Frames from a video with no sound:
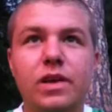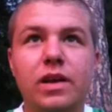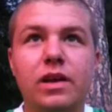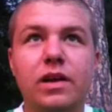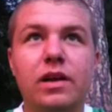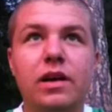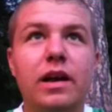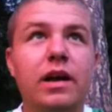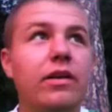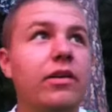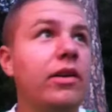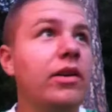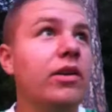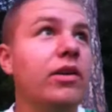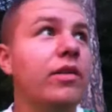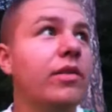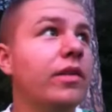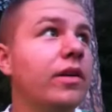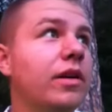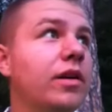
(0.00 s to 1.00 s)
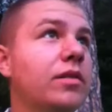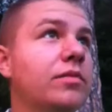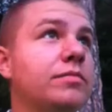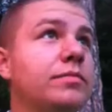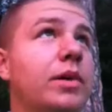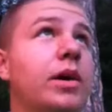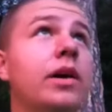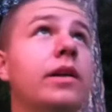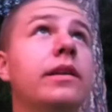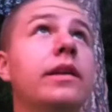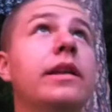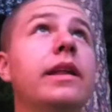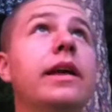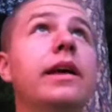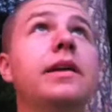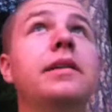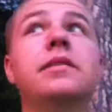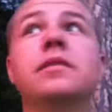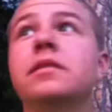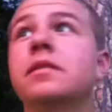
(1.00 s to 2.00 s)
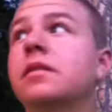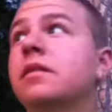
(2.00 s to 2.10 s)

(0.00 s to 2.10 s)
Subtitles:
Out here on the pond today,